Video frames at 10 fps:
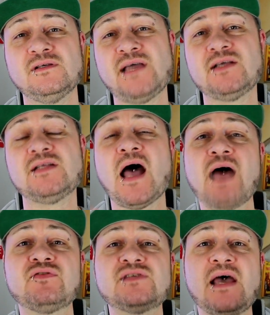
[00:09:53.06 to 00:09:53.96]
six and a
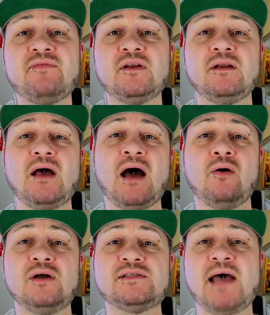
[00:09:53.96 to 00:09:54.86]
half, seven
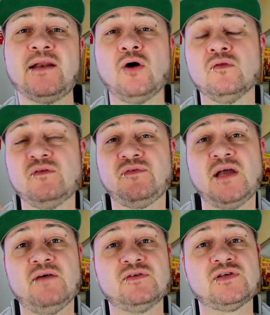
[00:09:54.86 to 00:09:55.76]
out of ten on the
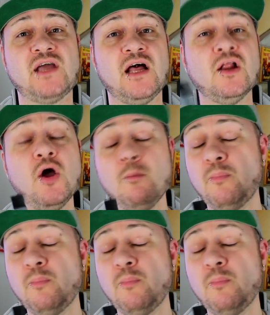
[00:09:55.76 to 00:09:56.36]
flavour scale,